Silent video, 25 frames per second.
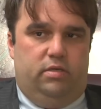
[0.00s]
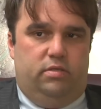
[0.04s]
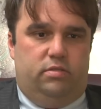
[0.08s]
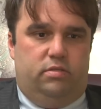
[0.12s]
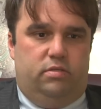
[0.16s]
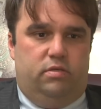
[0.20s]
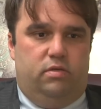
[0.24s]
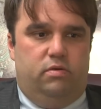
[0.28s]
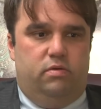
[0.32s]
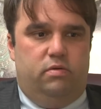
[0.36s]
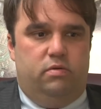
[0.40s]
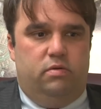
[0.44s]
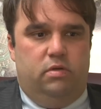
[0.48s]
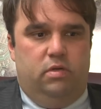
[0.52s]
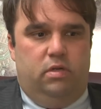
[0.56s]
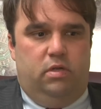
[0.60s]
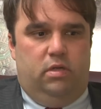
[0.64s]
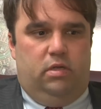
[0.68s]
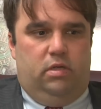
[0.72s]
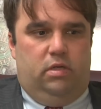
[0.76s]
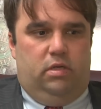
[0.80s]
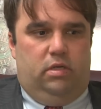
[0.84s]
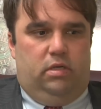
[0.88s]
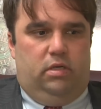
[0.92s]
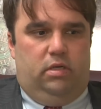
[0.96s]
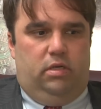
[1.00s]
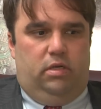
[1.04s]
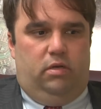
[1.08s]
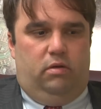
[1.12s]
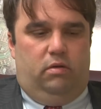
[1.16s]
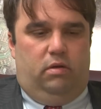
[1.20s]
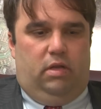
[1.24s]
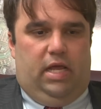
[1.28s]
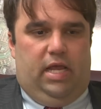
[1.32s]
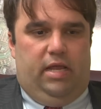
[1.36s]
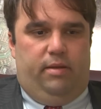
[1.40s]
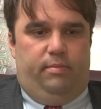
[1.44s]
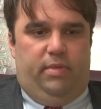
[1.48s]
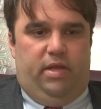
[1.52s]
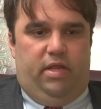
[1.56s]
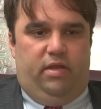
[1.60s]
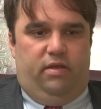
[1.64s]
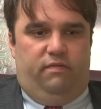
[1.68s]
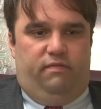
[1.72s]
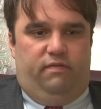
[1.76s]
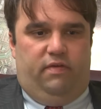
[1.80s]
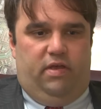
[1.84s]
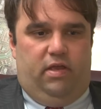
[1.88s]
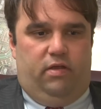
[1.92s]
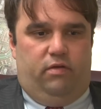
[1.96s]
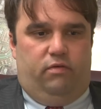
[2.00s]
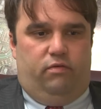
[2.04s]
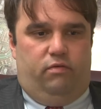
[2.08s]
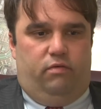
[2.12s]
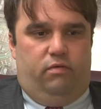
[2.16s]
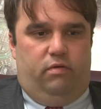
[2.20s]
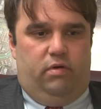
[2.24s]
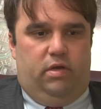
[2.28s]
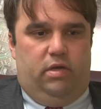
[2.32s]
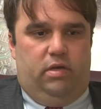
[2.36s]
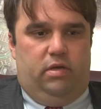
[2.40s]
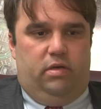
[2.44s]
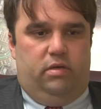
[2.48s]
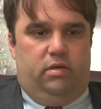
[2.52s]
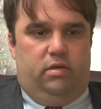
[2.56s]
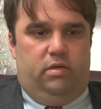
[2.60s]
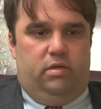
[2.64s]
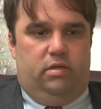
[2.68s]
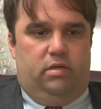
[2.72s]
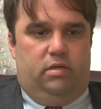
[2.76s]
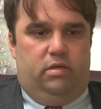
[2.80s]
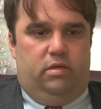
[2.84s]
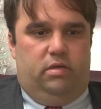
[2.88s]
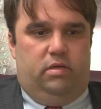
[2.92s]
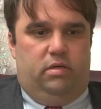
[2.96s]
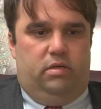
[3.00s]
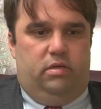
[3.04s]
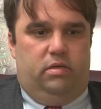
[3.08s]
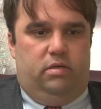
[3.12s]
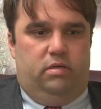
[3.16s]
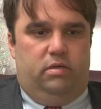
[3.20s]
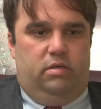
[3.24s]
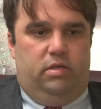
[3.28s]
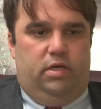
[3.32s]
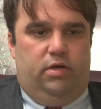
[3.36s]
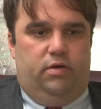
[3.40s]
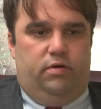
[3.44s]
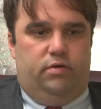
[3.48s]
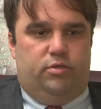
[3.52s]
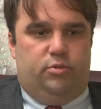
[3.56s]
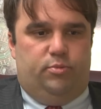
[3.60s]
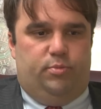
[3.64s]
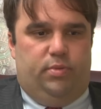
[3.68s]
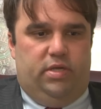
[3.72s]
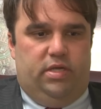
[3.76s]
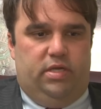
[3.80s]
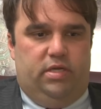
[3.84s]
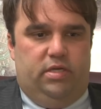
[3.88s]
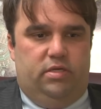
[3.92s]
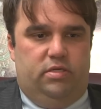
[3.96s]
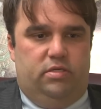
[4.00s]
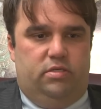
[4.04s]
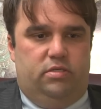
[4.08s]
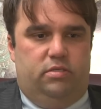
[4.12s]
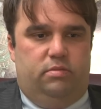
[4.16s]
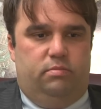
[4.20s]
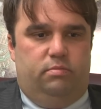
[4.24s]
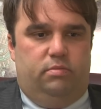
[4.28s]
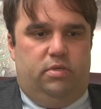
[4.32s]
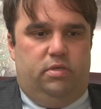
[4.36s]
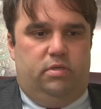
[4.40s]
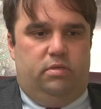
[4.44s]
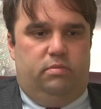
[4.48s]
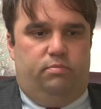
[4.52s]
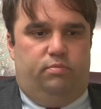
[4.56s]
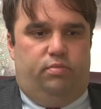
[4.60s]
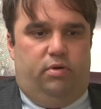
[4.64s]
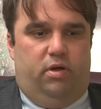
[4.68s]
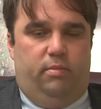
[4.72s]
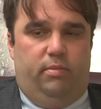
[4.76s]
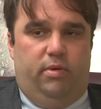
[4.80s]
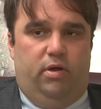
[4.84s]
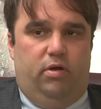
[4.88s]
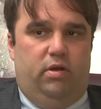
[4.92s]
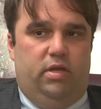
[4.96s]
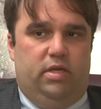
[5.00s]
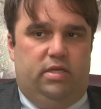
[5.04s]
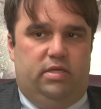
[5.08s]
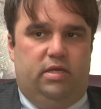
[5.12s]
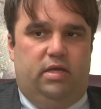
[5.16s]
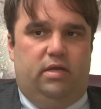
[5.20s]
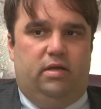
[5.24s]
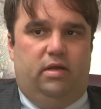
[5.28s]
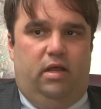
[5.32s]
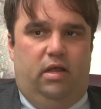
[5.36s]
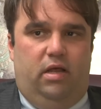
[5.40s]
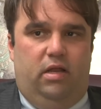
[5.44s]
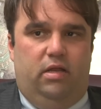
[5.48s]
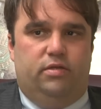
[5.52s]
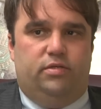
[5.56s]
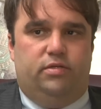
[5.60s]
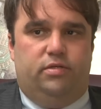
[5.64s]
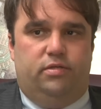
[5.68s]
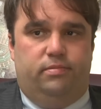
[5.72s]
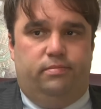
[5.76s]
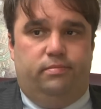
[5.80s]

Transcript: And so, you know, light manufacturing, uh, aerospace, but primarily technology.